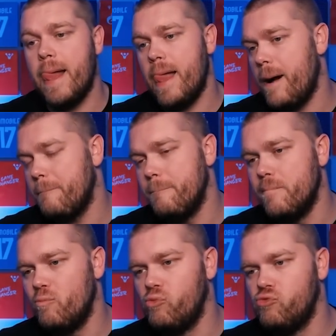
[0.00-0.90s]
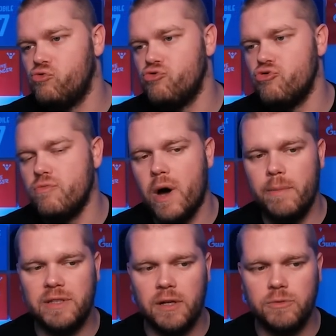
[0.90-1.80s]
Might
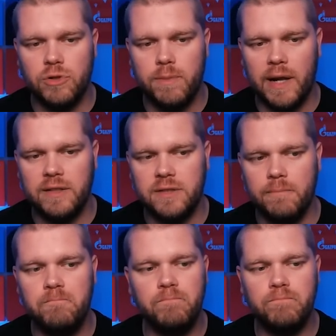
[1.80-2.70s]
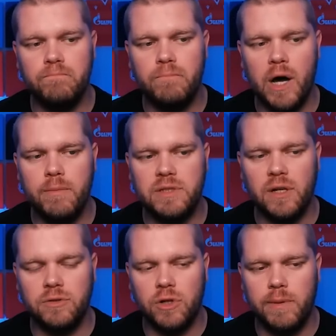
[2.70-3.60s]
be time to replace him.
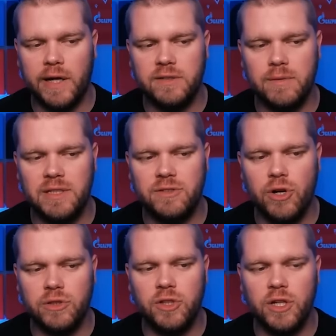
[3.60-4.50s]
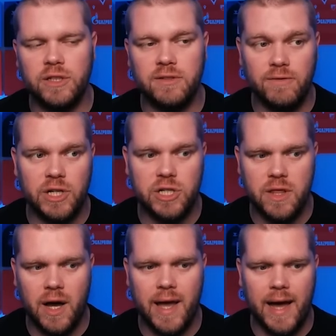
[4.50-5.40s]
He's not as good as the version that
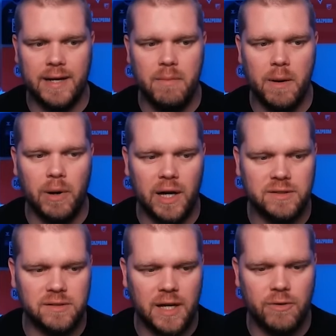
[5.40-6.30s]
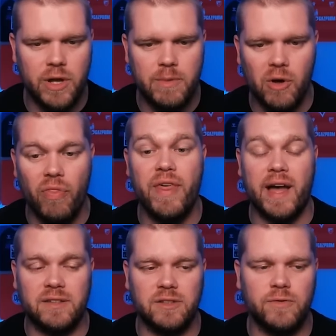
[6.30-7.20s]
I had in my Partizan rebuild,
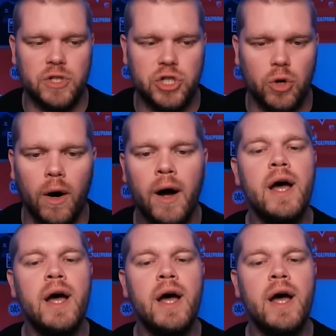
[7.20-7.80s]
that is for sure.